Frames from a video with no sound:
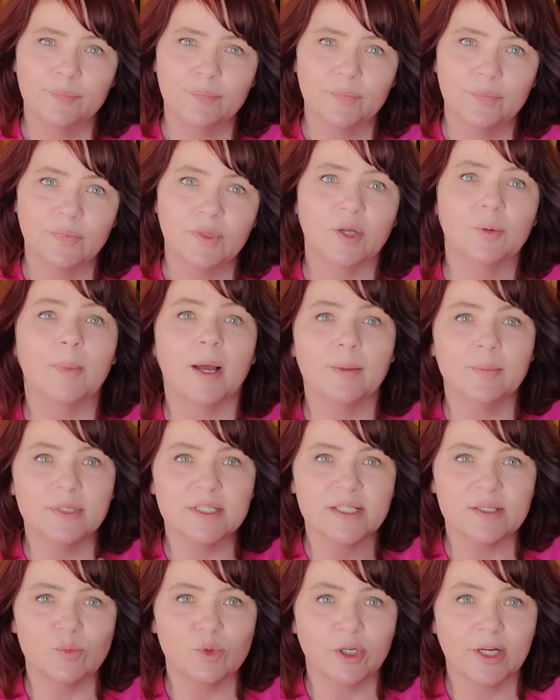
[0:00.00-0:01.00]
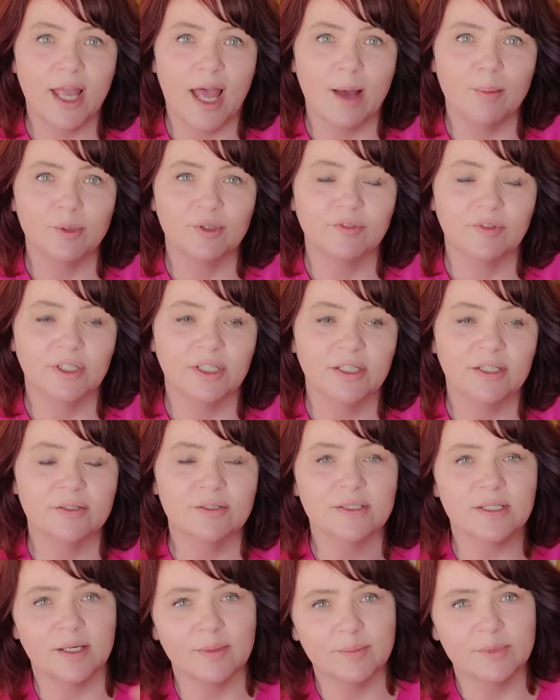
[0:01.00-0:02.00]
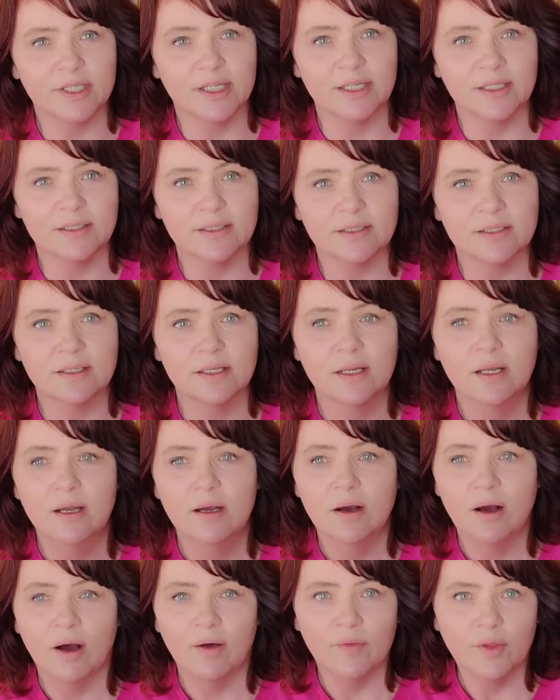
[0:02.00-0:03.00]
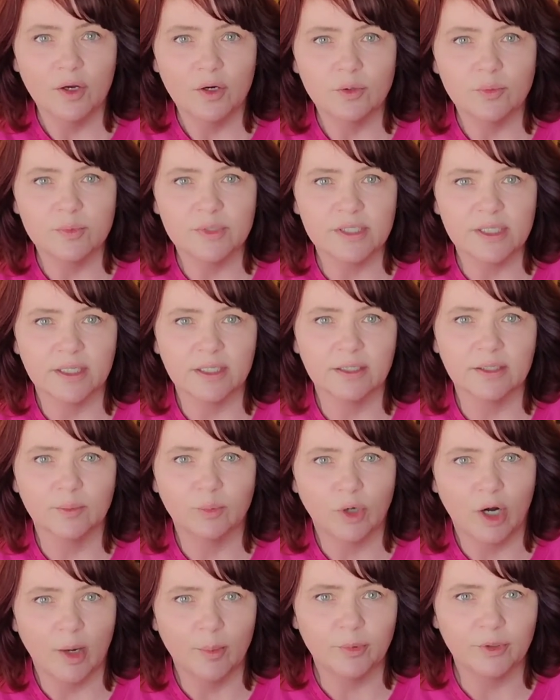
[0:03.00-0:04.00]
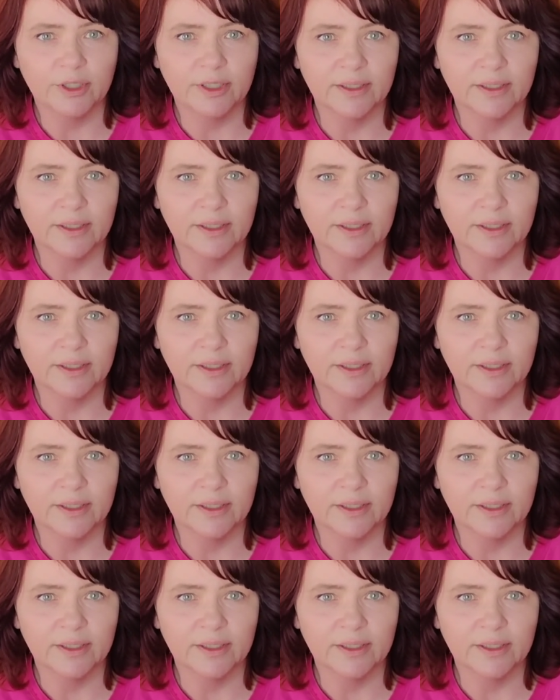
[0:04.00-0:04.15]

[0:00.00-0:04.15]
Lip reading: There might be some more cabin videos, updates on the homestead, the property, and